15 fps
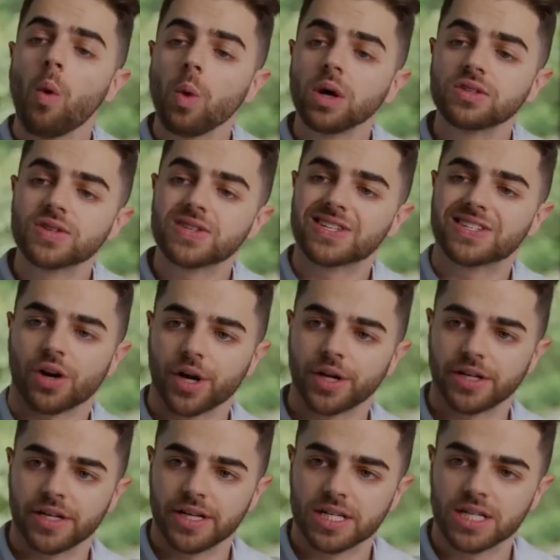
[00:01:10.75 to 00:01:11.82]
I want to
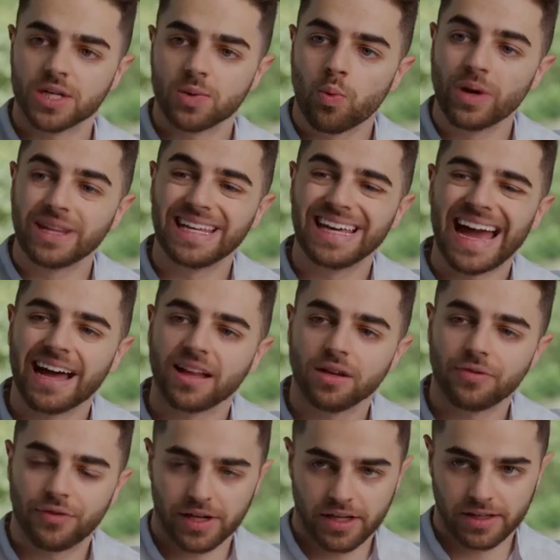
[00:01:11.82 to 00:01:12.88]
start this with the
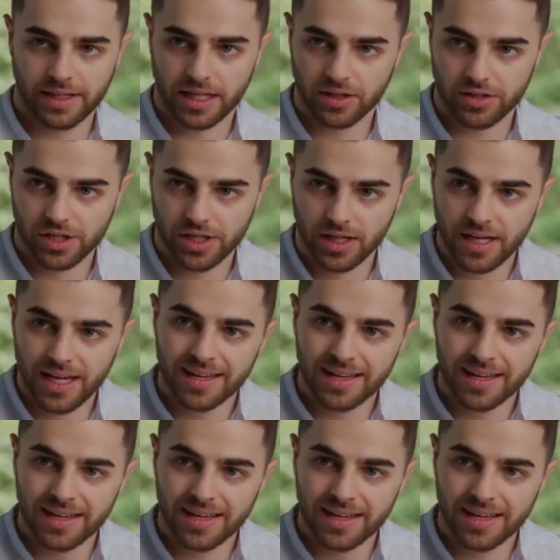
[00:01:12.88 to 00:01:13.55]
elephant analogy.